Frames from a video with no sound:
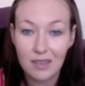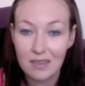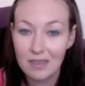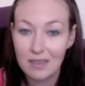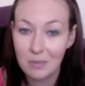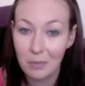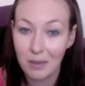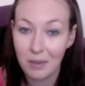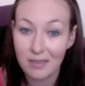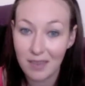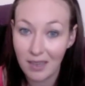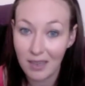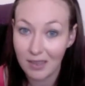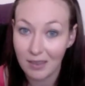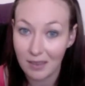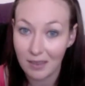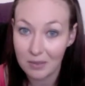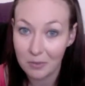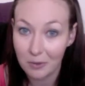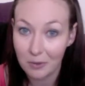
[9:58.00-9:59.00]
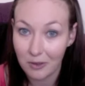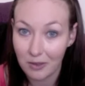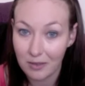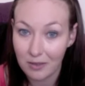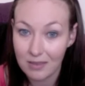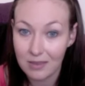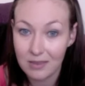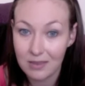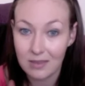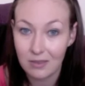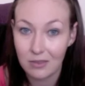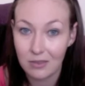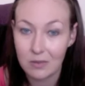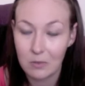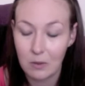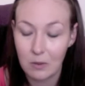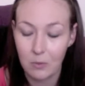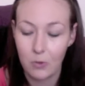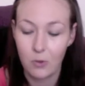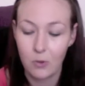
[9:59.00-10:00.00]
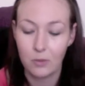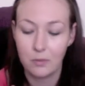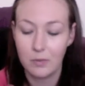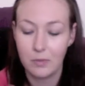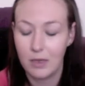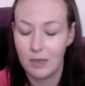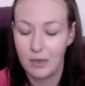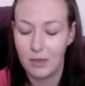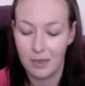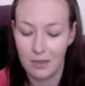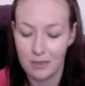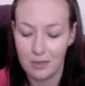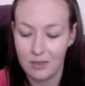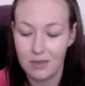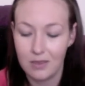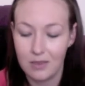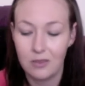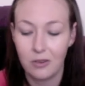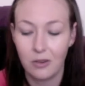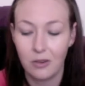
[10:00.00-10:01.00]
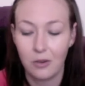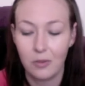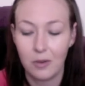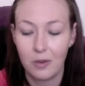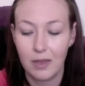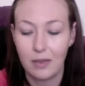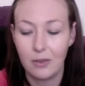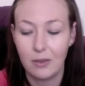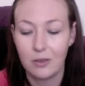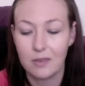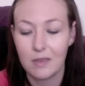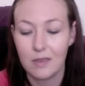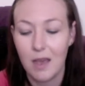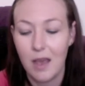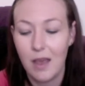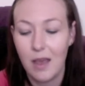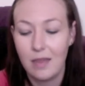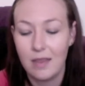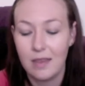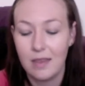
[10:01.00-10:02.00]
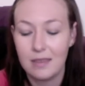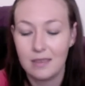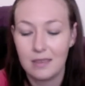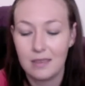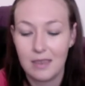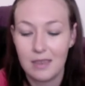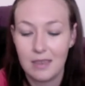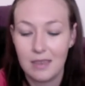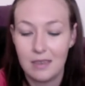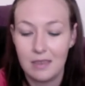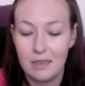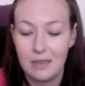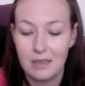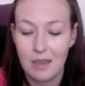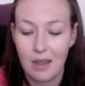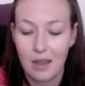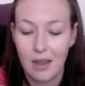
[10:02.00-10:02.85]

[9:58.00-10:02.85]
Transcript: this is my second last product because there is one more. I just saw it when I looked. This is